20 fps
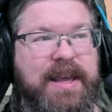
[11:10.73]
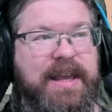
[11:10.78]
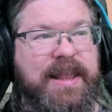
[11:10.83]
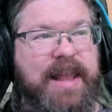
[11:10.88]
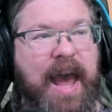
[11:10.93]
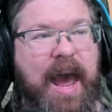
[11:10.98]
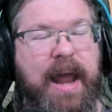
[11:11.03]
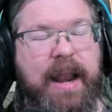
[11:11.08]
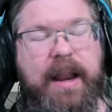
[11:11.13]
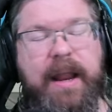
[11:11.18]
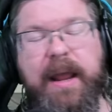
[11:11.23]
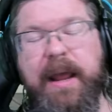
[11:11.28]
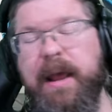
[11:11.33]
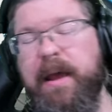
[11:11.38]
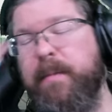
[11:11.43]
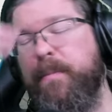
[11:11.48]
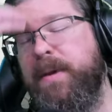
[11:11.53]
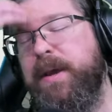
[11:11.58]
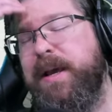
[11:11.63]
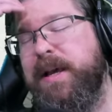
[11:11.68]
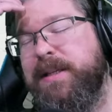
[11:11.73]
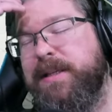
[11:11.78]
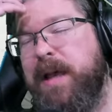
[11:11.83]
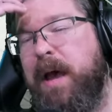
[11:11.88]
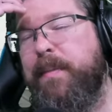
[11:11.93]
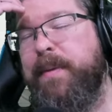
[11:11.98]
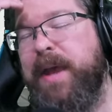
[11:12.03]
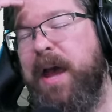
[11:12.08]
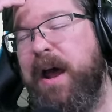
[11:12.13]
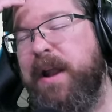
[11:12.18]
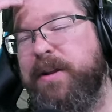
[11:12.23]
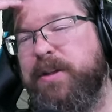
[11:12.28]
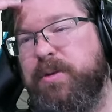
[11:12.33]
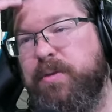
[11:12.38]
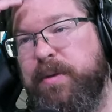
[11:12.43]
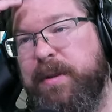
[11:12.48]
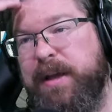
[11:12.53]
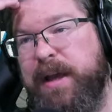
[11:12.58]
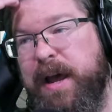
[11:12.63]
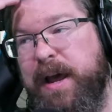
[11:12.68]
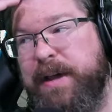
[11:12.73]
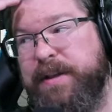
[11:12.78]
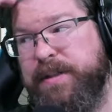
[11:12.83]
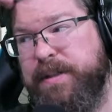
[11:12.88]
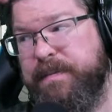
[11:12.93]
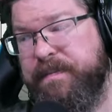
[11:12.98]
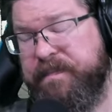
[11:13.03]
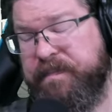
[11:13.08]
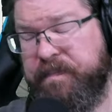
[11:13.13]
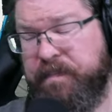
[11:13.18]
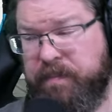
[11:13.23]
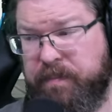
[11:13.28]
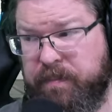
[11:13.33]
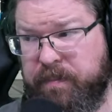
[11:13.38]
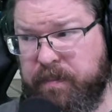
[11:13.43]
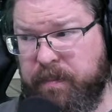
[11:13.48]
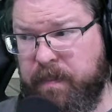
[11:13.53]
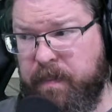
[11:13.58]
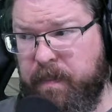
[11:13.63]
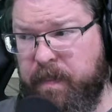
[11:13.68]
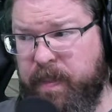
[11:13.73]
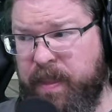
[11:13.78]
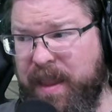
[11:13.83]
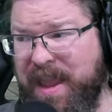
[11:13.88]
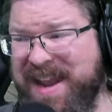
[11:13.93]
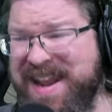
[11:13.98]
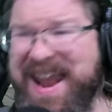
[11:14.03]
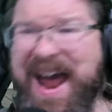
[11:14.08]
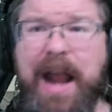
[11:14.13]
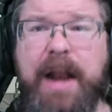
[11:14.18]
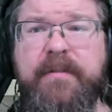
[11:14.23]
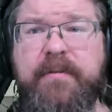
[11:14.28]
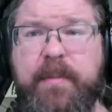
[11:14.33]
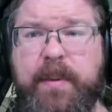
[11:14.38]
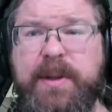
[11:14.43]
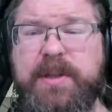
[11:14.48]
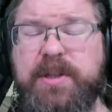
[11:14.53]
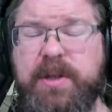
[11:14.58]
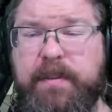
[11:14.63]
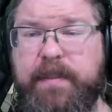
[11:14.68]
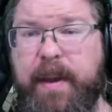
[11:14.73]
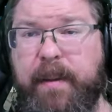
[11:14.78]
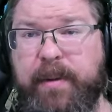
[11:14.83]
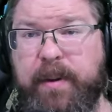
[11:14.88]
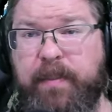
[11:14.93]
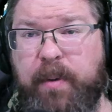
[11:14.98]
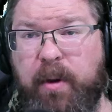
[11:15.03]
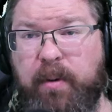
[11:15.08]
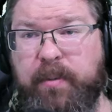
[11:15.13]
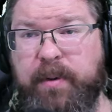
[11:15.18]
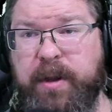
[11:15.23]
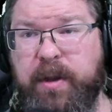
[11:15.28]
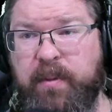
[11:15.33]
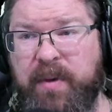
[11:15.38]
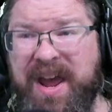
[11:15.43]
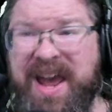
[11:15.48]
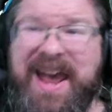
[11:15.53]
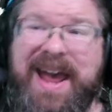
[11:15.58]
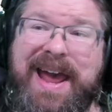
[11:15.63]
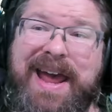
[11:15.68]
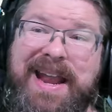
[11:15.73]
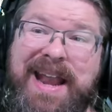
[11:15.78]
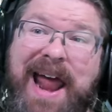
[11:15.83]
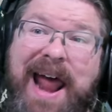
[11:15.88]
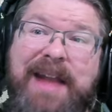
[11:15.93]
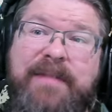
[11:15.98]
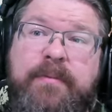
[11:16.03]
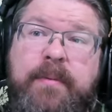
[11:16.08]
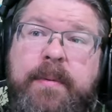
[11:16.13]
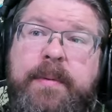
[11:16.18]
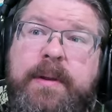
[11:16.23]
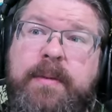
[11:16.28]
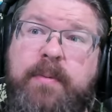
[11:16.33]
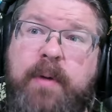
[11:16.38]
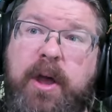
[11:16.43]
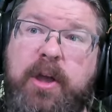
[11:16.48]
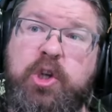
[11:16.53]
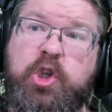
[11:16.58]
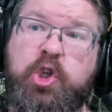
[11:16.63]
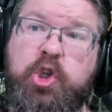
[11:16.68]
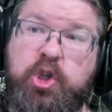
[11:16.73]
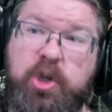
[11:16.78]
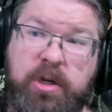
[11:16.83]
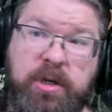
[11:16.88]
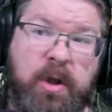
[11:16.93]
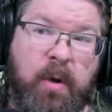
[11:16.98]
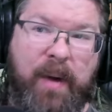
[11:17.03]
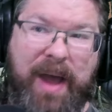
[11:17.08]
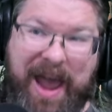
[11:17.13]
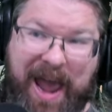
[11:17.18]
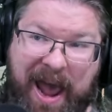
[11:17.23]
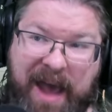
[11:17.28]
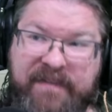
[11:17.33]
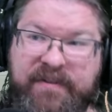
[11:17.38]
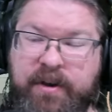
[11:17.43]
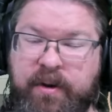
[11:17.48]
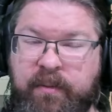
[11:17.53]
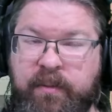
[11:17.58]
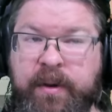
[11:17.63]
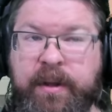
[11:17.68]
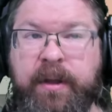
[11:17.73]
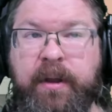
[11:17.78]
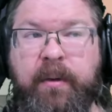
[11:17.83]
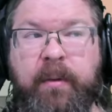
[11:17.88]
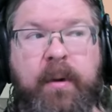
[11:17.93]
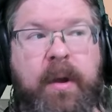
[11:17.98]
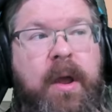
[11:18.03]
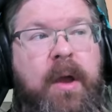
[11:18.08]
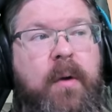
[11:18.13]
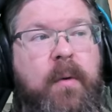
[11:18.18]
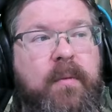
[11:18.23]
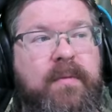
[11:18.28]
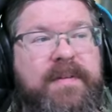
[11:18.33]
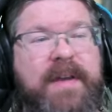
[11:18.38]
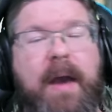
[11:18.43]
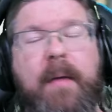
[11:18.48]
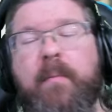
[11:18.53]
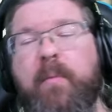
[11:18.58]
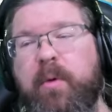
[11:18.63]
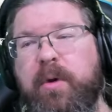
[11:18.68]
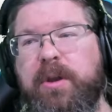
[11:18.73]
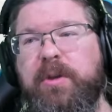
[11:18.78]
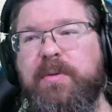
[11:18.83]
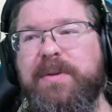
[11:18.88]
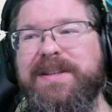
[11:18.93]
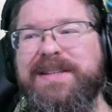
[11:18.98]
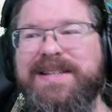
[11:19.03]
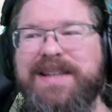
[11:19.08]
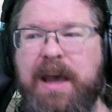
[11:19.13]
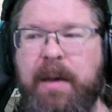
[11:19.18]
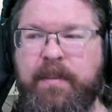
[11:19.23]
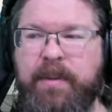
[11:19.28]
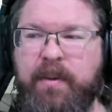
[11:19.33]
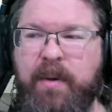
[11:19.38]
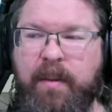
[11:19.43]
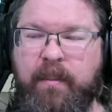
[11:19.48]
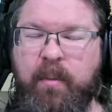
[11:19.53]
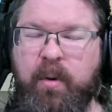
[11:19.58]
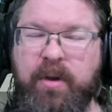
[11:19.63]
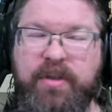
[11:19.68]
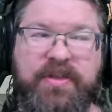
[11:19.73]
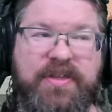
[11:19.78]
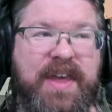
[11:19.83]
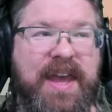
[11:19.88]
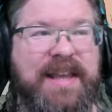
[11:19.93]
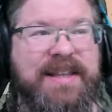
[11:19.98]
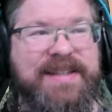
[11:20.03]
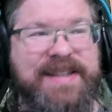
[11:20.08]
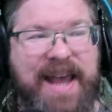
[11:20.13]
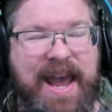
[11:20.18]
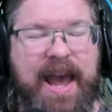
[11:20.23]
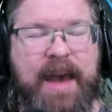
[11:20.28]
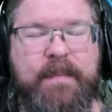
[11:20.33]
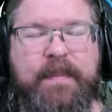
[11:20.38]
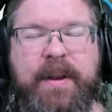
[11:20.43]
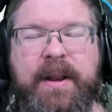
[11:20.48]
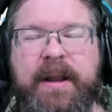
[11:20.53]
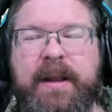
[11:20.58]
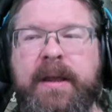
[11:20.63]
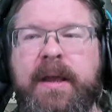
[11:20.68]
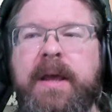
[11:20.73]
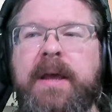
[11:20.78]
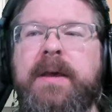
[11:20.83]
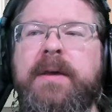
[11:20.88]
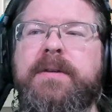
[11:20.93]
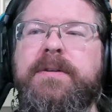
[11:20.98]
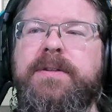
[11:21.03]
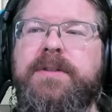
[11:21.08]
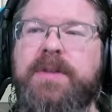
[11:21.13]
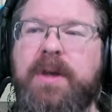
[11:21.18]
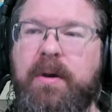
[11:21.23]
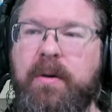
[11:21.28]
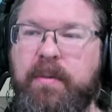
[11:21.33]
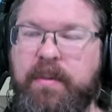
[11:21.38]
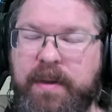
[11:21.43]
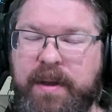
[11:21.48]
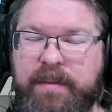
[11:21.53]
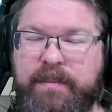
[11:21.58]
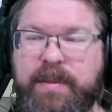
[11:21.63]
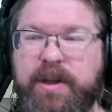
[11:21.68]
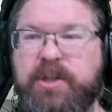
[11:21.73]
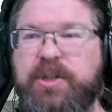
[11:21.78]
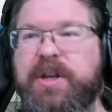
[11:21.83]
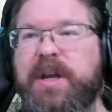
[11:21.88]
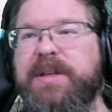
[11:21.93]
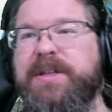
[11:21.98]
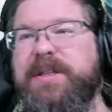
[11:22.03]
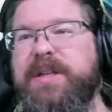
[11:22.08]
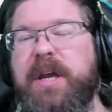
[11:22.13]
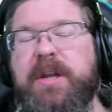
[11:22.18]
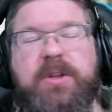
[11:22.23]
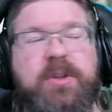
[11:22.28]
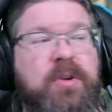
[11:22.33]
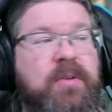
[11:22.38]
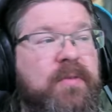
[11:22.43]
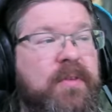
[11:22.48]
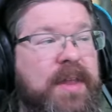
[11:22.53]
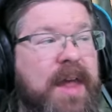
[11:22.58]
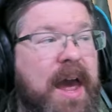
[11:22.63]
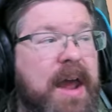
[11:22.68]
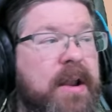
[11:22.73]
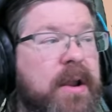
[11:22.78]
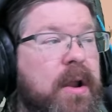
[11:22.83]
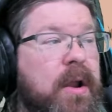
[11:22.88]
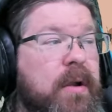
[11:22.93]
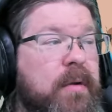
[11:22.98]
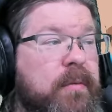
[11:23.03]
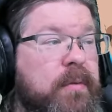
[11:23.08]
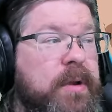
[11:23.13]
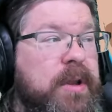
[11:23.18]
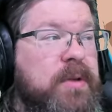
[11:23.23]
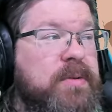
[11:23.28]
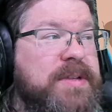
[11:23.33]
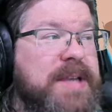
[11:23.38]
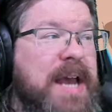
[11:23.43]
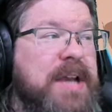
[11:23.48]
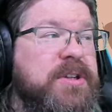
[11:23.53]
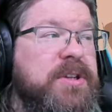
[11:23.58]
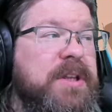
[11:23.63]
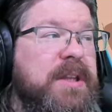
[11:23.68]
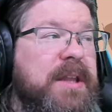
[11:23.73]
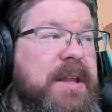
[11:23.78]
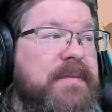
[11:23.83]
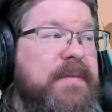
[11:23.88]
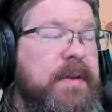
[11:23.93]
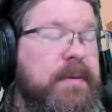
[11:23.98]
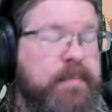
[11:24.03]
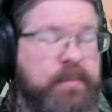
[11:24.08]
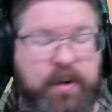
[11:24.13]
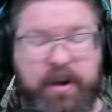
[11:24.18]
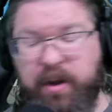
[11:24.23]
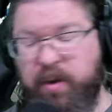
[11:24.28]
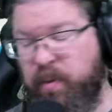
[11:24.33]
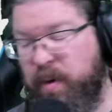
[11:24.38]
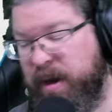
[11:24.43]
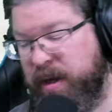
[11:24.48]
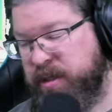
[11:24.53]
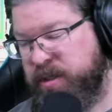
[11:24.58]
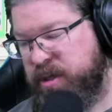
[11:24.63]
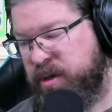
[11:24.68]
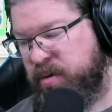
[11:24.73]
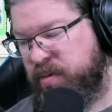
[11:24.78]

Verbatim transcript: that. Because I'll be honest with you guys, not everybody's going to be able to pull Ryu, and not everybody probably should go after Ryu. We've got more units coming, we've got more things happening. So make sure you guys stay tuned for that. Ryu's actually leaving pretty quick, too.